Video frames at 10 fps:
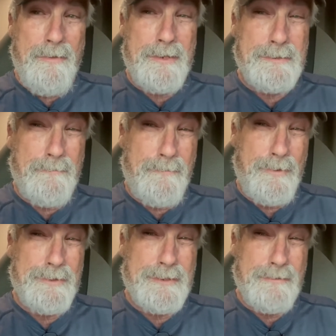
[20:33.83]
It's the
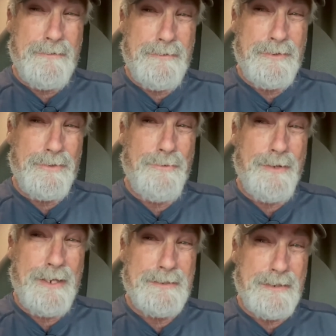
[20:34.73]
first two
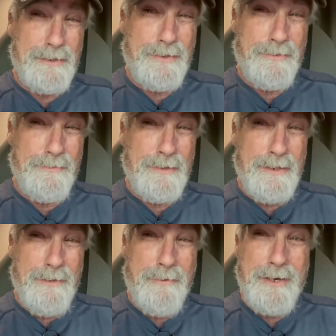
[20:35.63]
things I do.
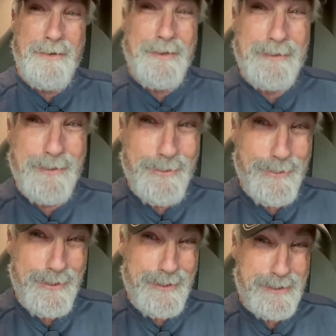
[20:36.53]
What do you think the
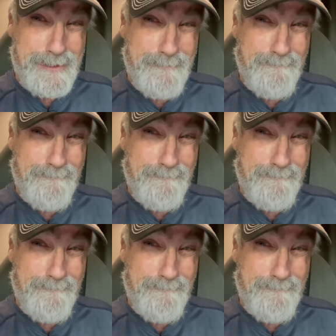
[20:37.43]
third is?